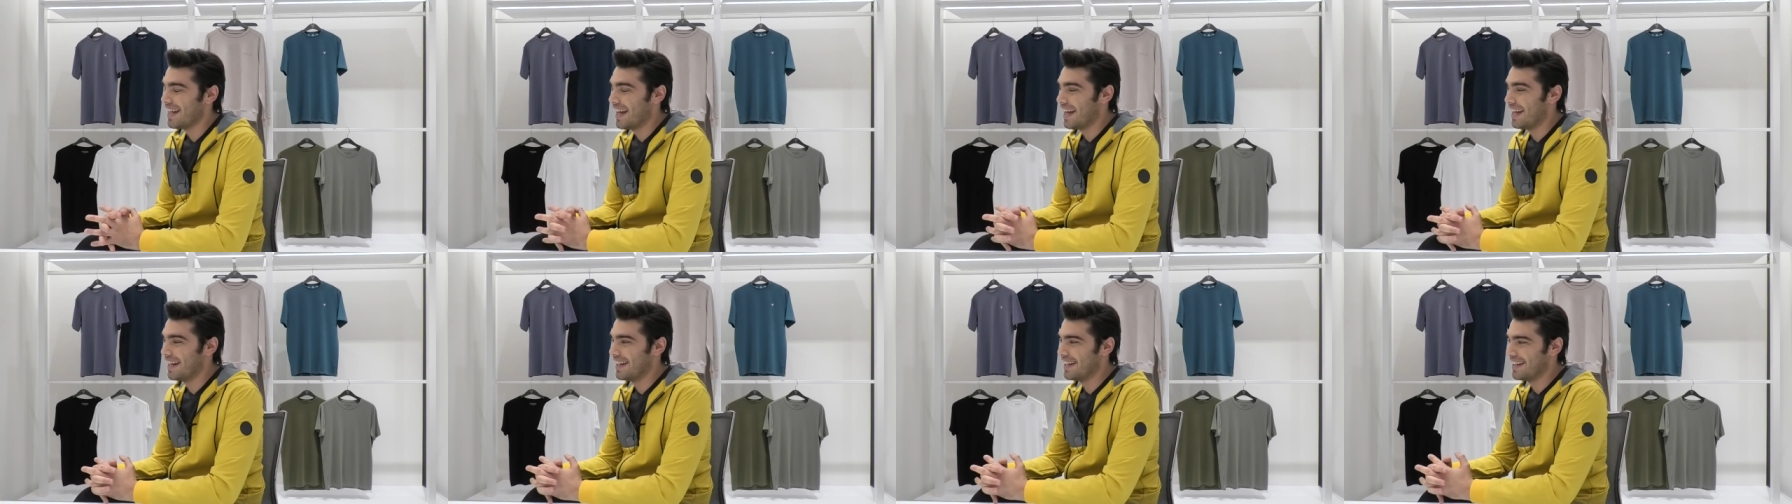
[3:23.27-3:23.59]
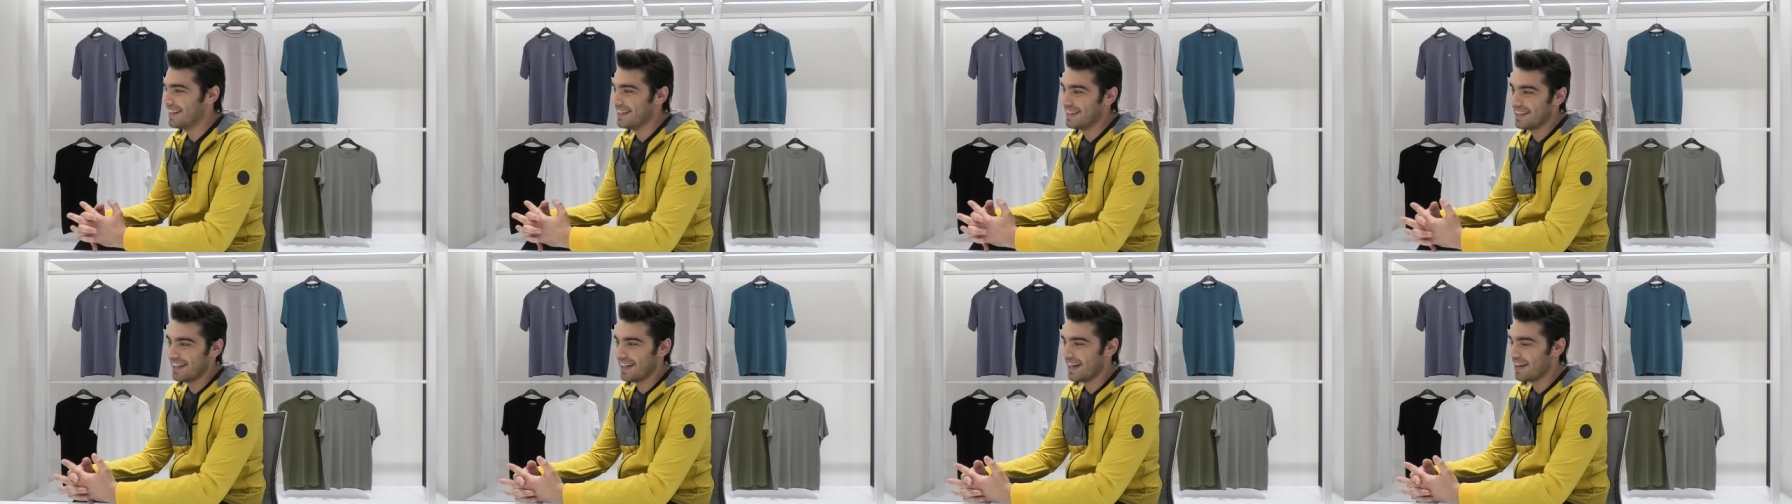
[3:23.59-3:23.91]

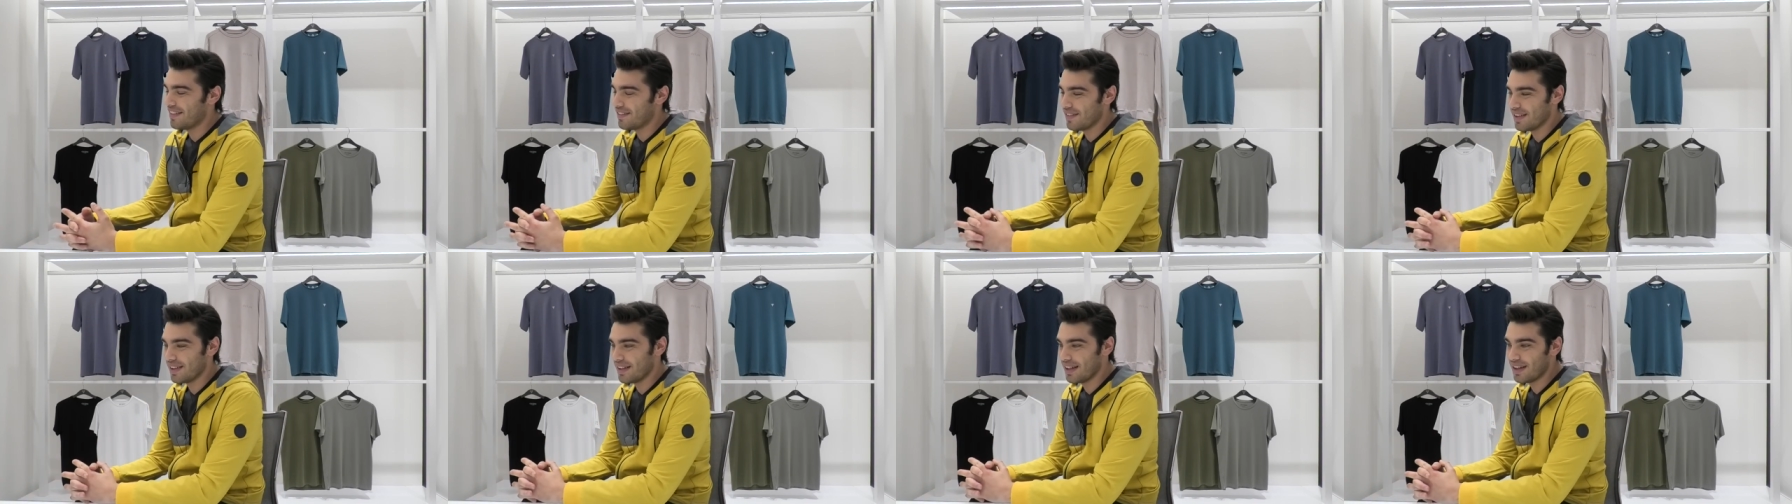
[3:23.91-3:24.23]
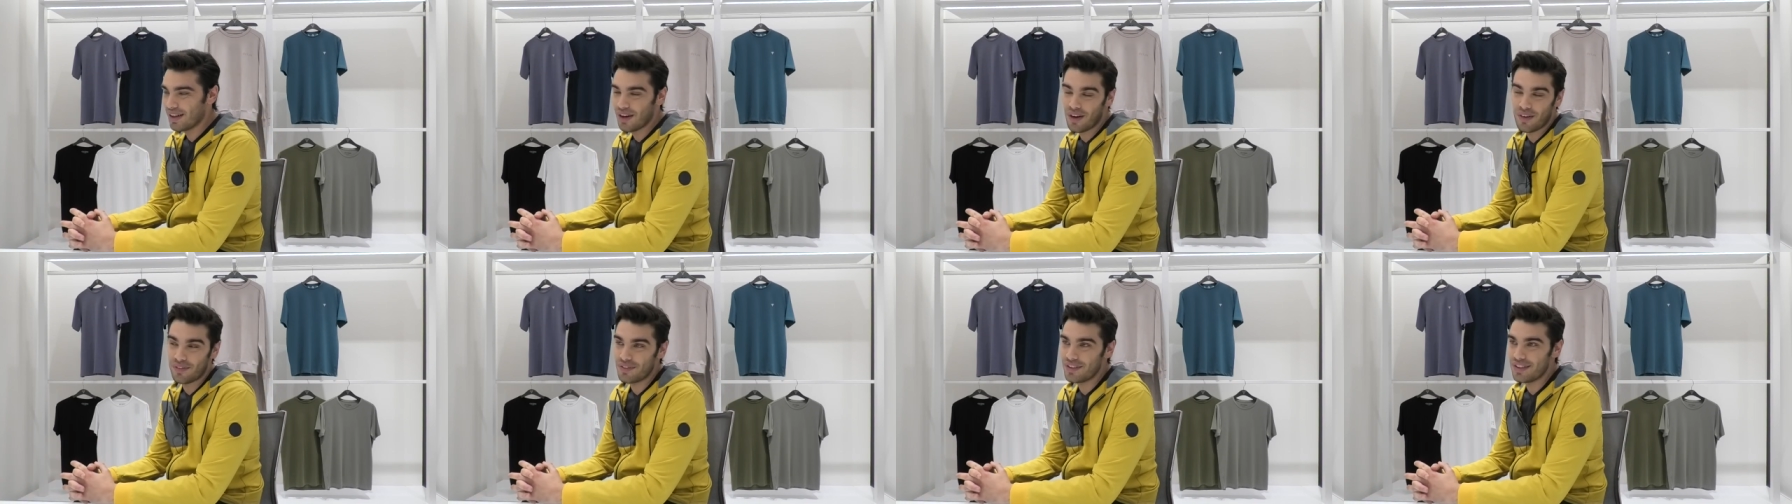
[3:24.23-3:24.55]
and I really
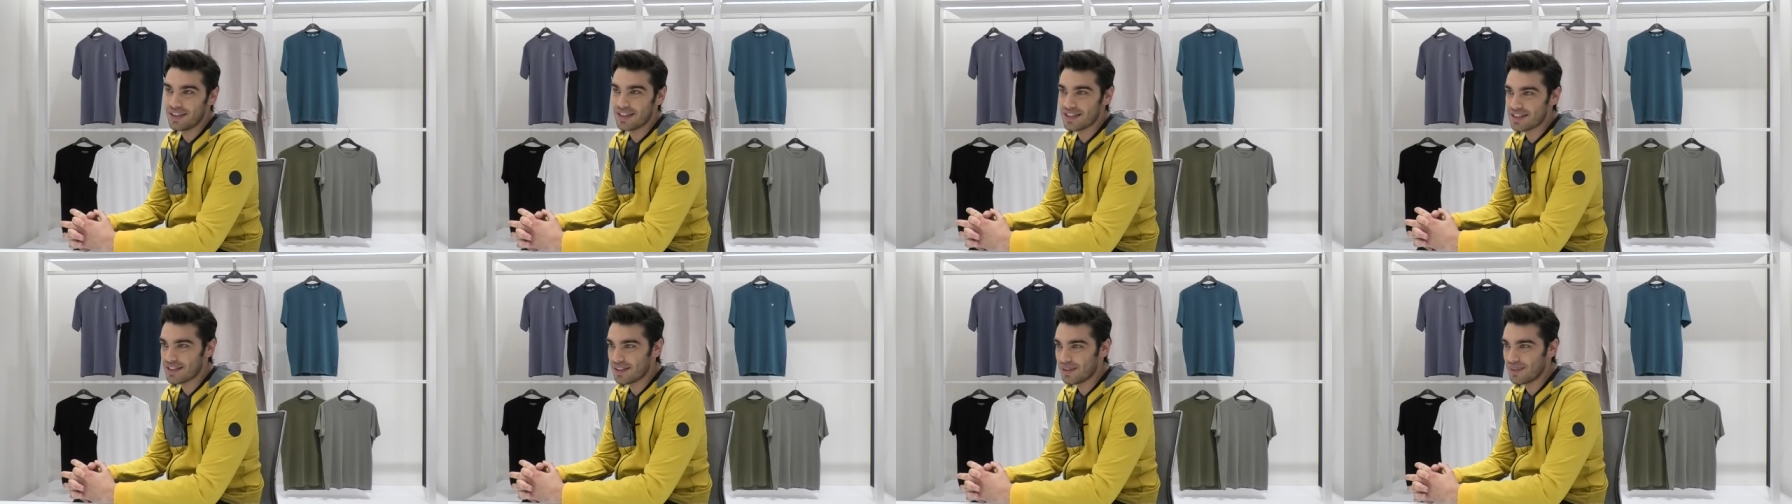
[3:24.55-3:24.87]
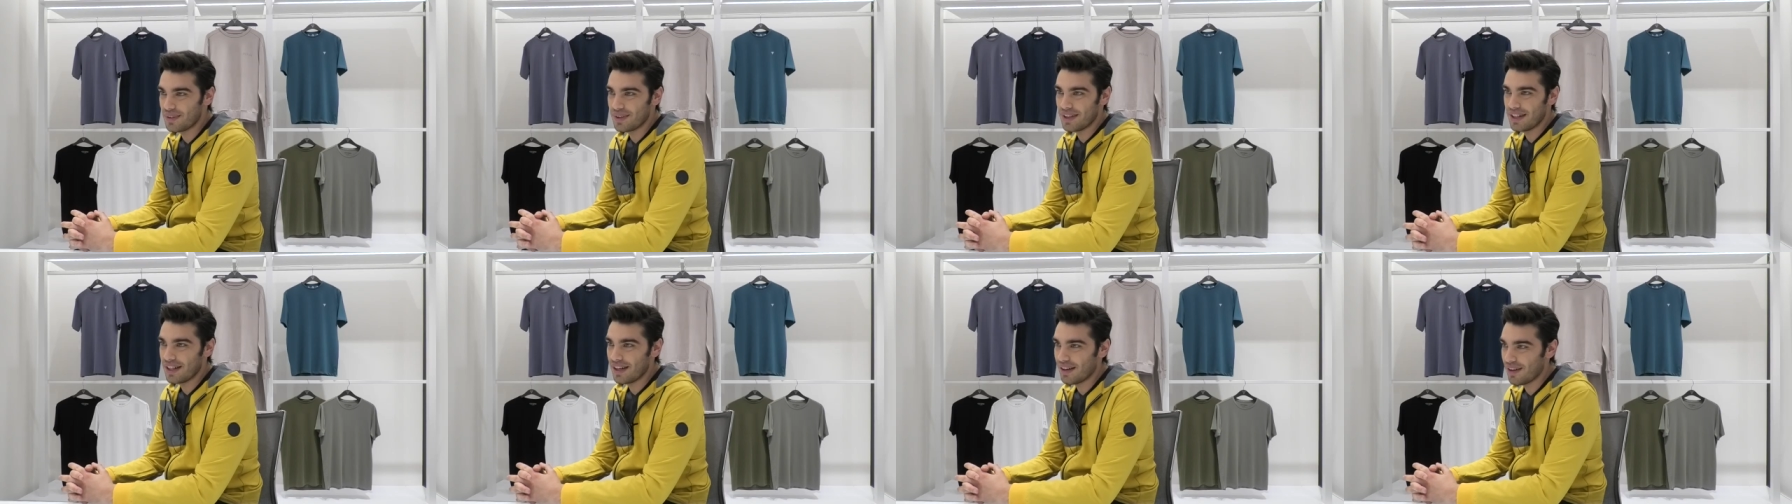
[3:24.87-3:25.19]
love this. I
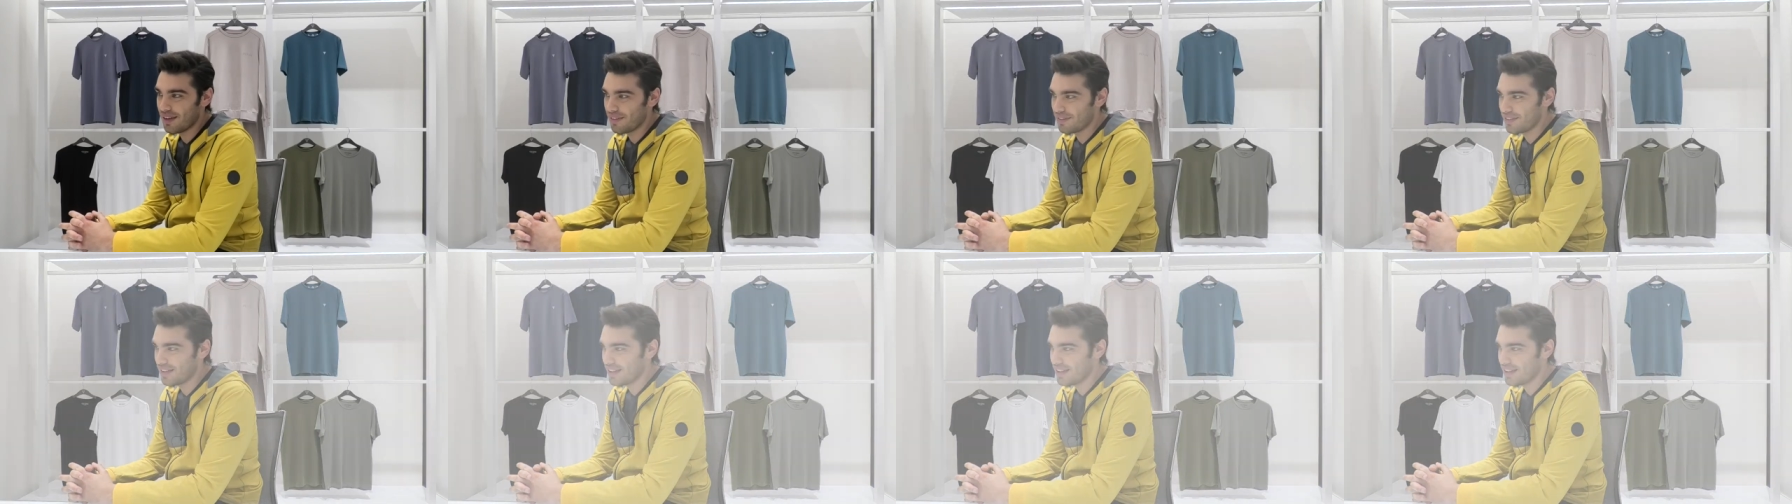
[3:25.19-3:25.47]
really love